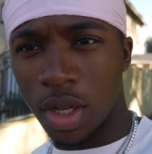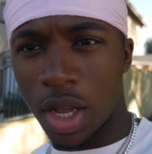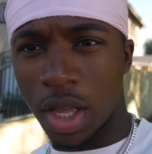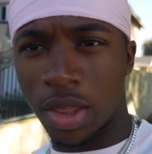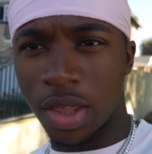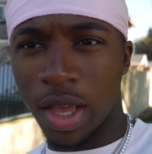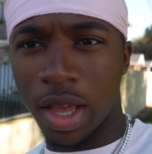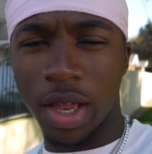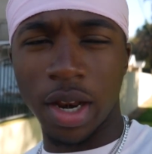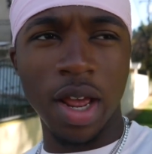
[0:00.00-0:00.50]

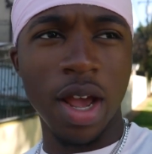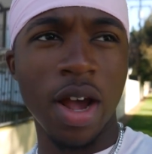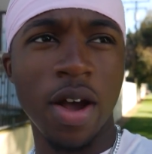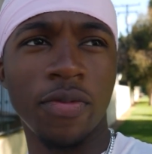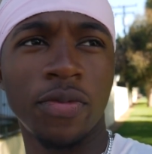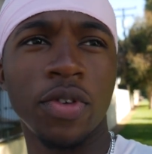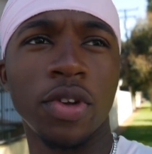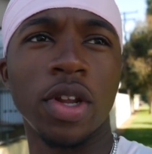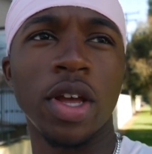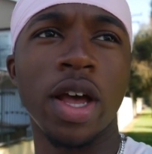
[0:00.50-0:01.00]
And then
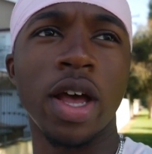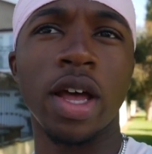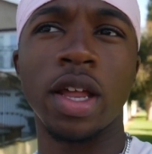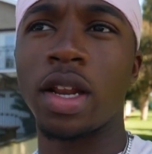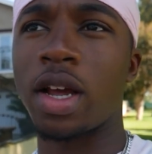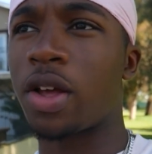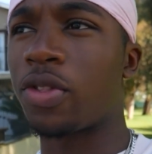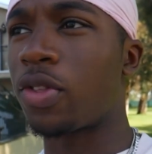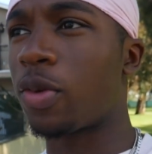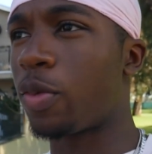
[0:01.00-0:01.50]
after that,
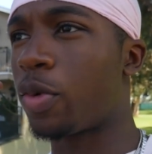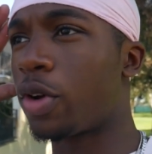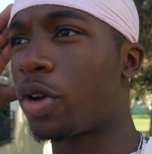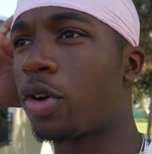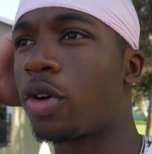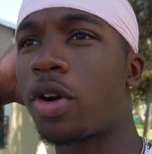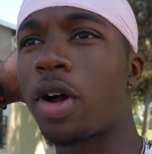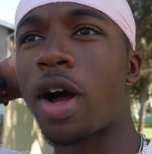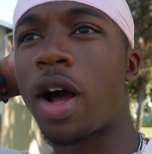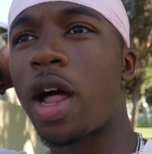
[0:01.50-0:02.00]
I think we're
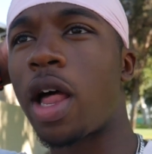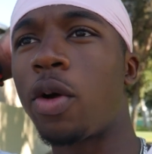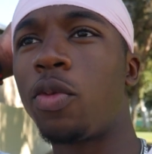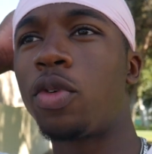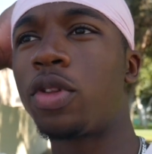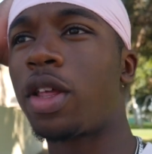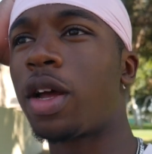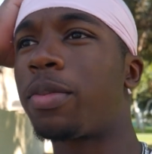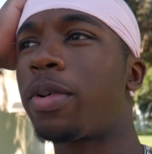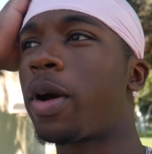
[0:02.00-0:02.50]
gonna go to
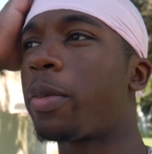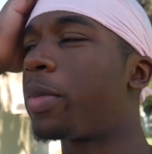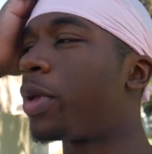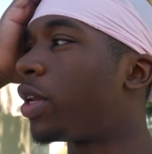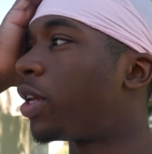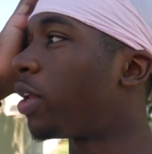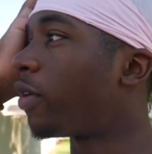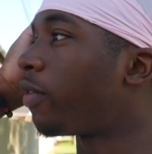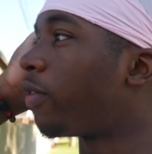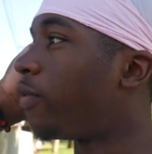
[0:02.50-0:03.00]
Hollywood. That'll probably
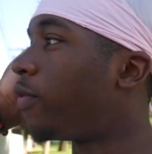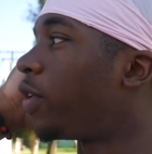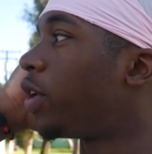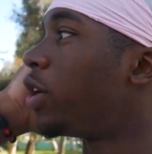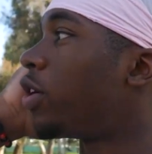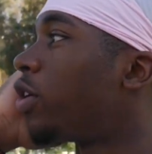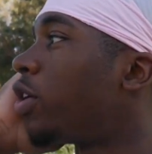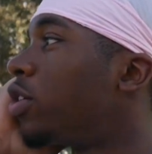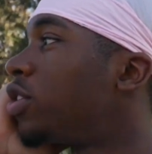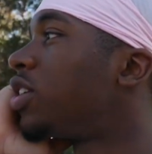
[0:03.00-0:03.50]
be a different
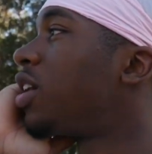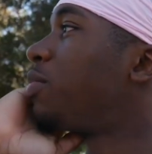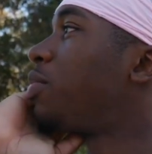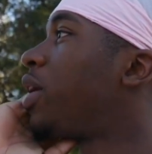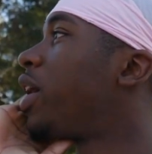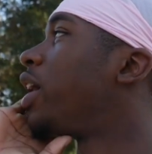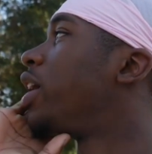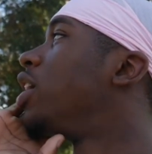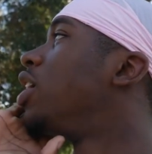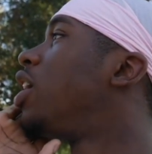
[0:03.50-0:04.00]
video though, so I'll
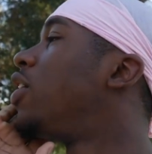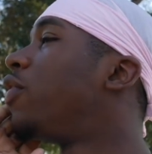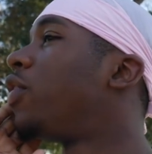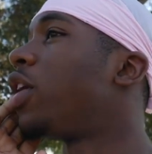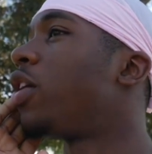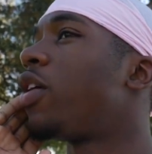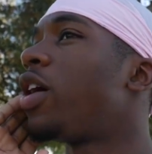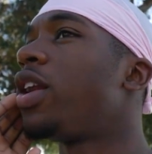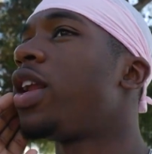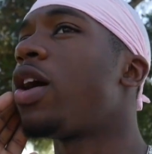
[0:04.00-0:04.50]
probably end it off
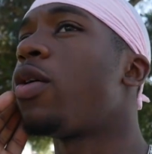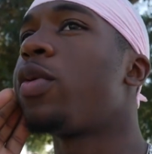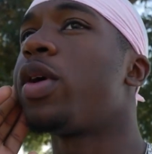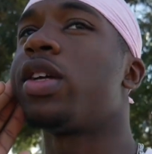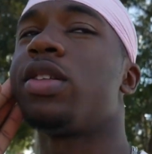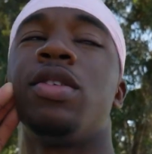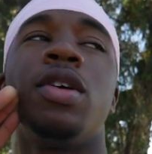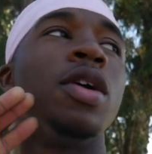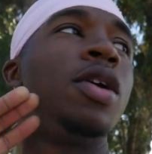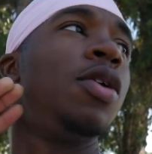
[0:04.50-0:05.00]
here. Right now we
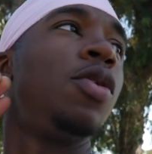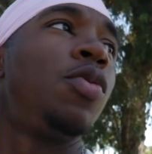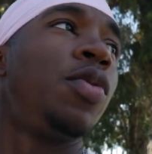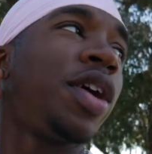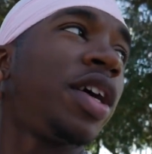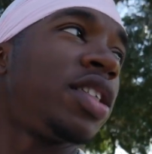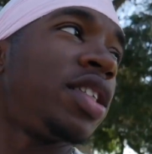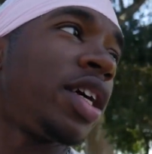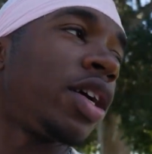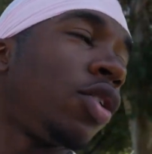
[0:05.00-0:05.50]
got
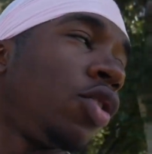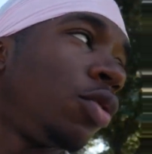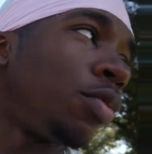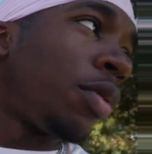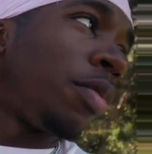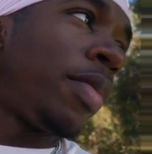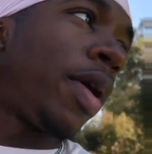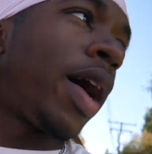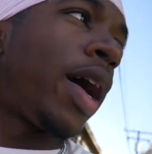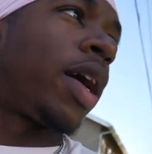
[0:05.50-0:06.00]
we gotta take an
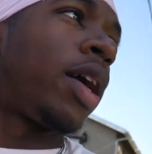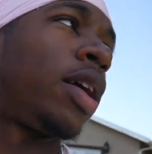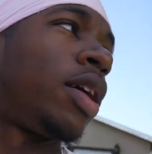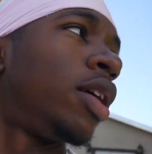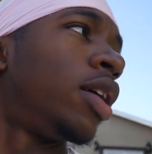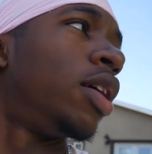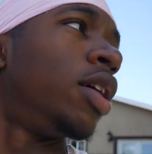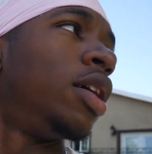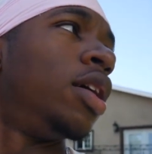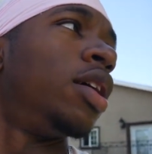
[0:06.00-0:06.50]
Uber back.
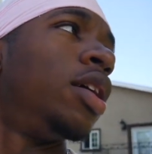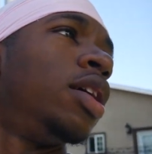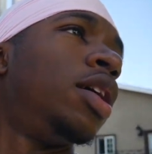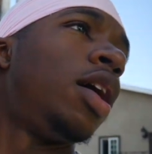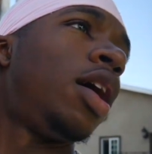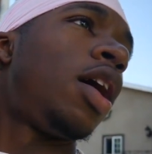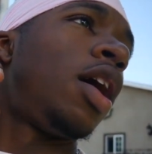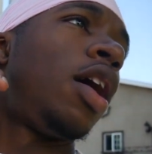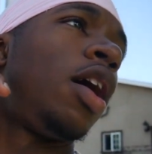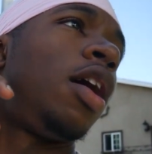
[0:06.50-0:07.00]

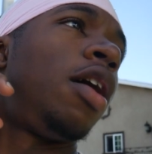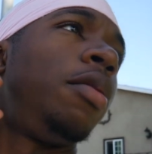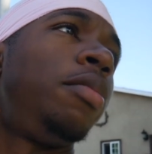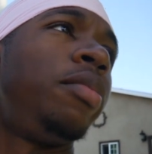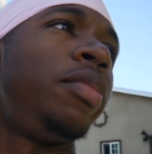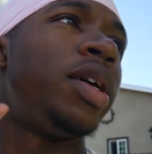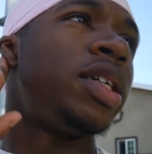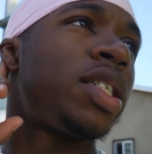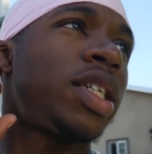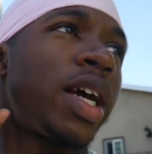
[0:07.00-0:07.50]

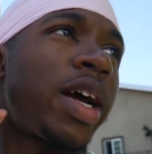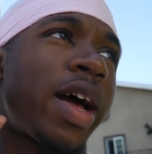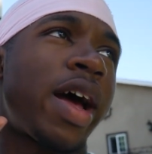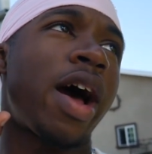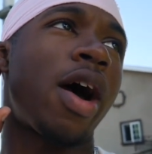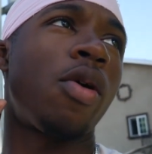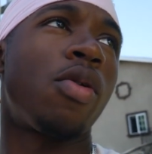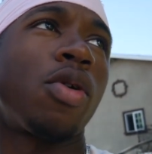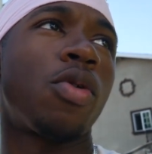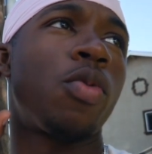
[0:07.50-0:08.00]
Um, it's like an
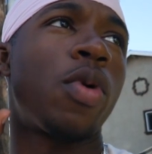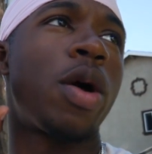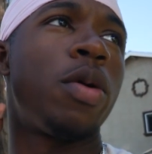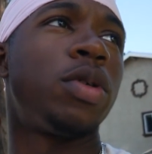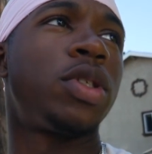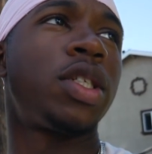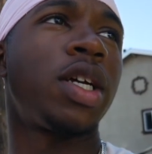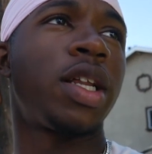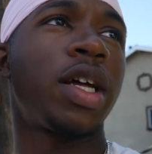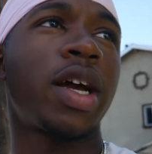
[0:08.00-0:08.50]
hour away.
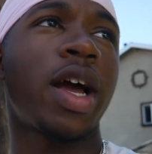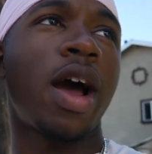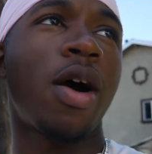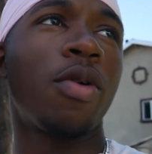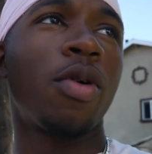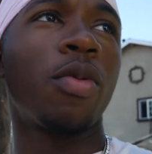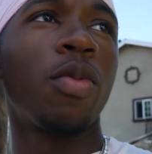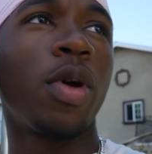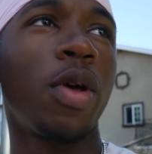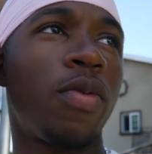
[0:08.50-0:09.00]
We're staying like an
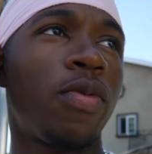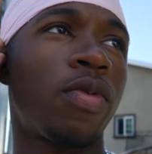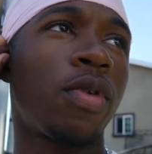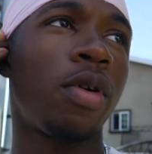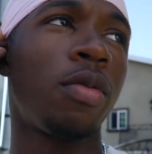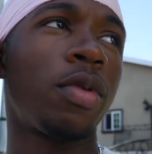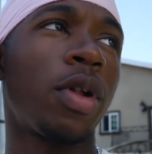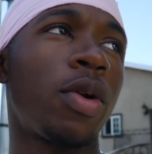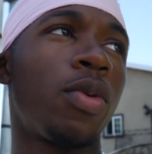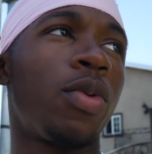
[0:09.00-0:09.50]
hour away
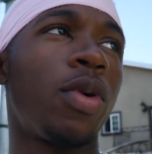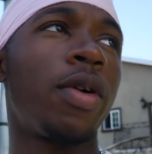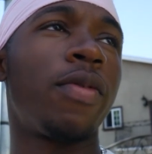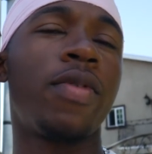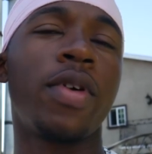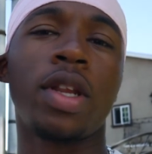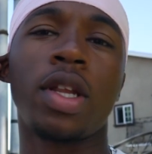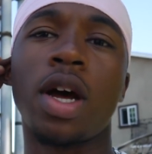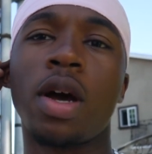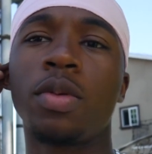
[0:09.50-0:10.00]
from like where
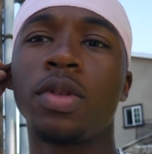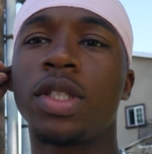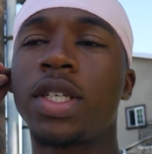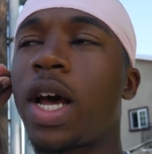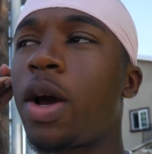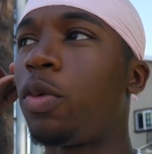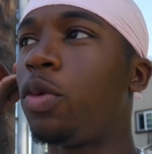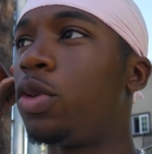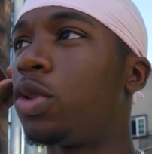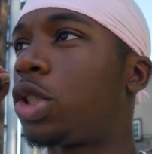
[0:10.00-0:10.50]
VidCon was
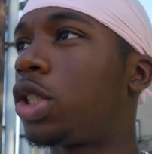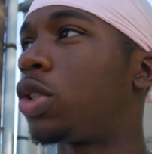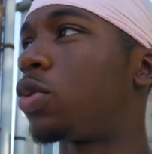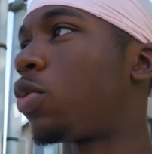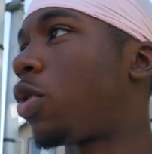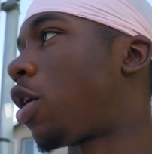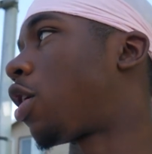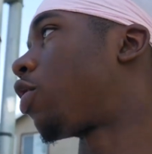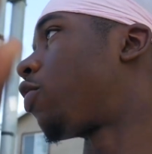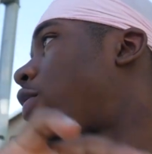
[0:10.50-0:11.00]
at. We was
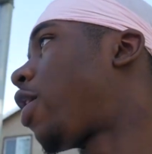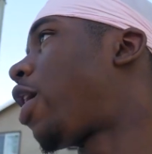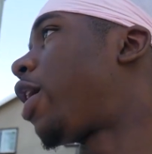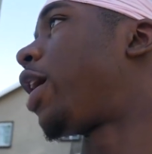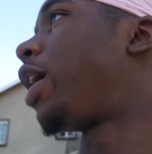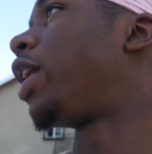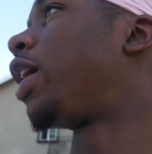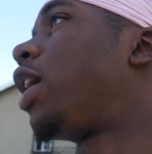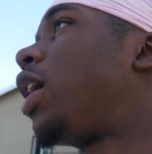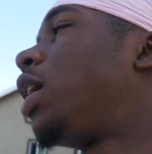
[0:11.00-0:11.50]
just walking around
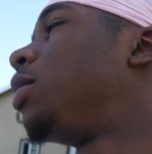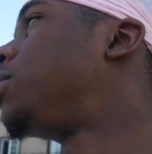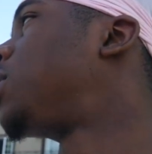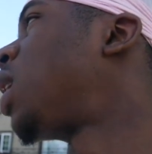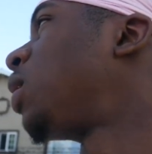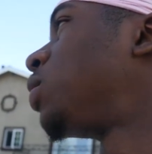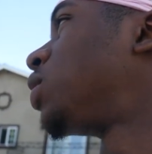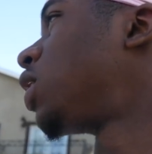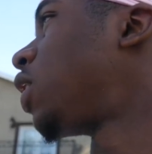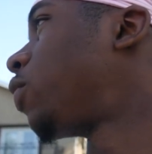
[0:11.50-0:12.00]
Anaheim
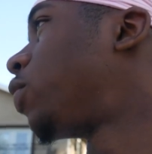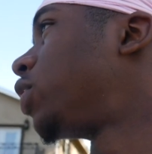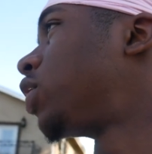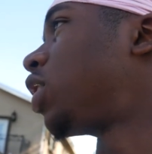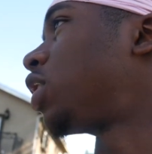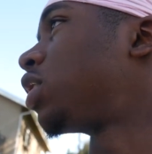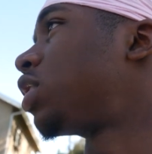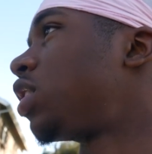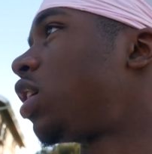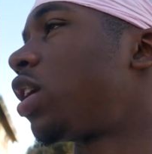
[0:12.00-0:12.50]
type stuff. We
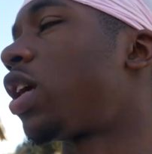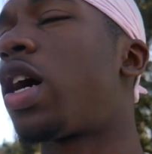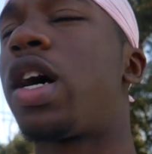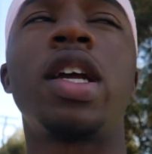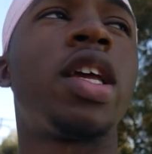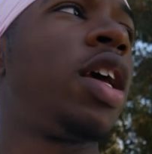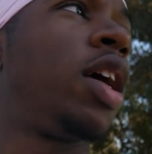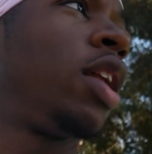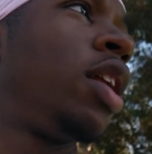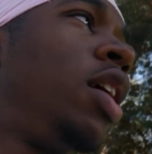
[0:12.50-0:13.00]
saw the Sun
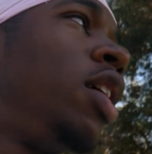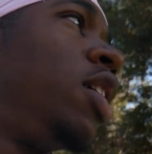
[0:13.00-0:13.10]
Hot Kid.